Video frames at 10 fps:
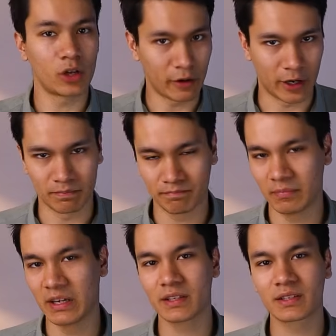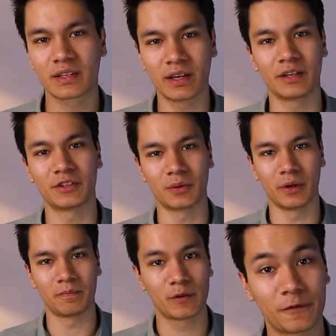All right, let's get into it.
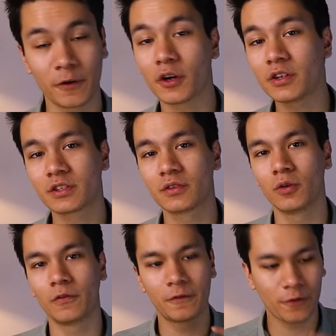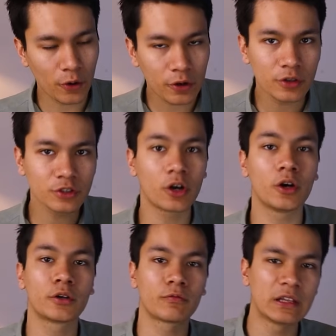First, focus
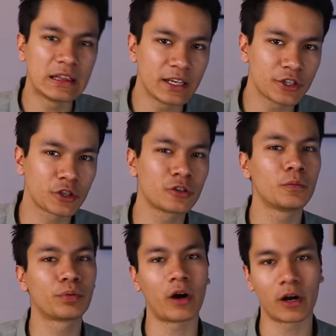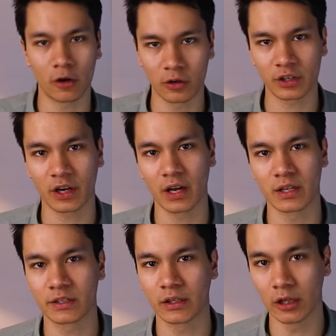on relational
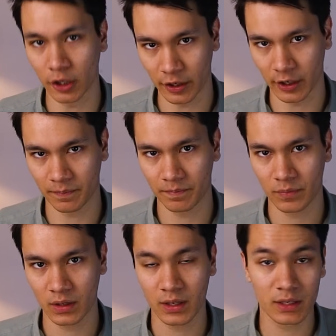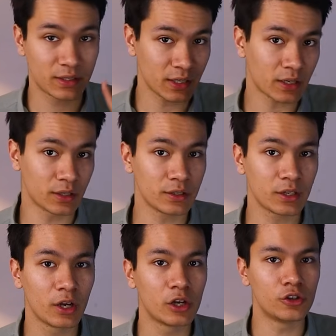prioritized learning. Second,
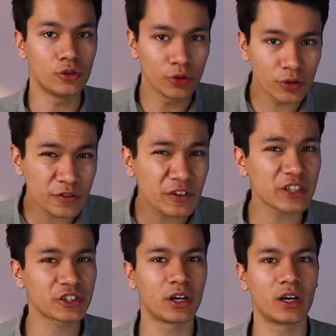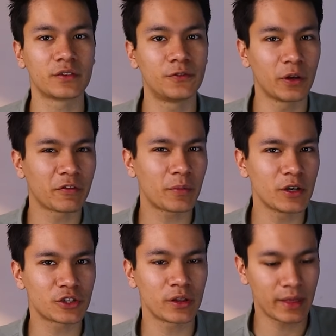use flashcards for
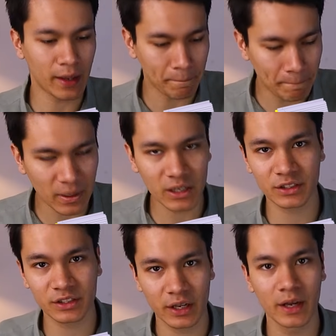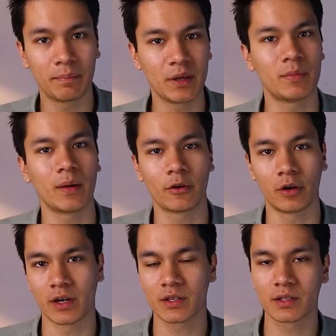information that must be
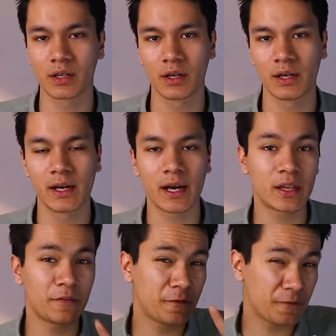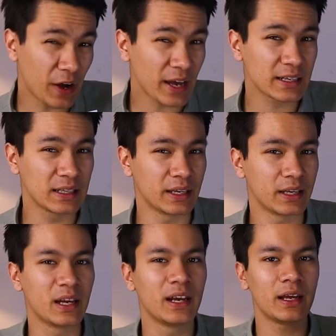memorized. And then
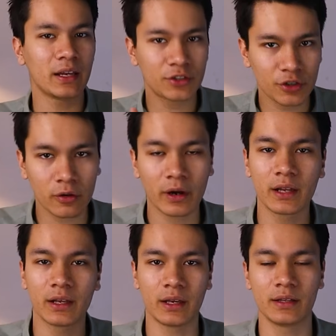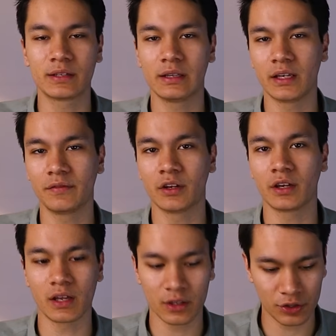finally, integrate
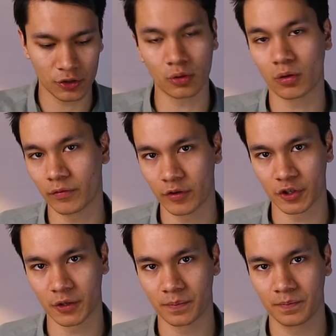interleaving into your revision.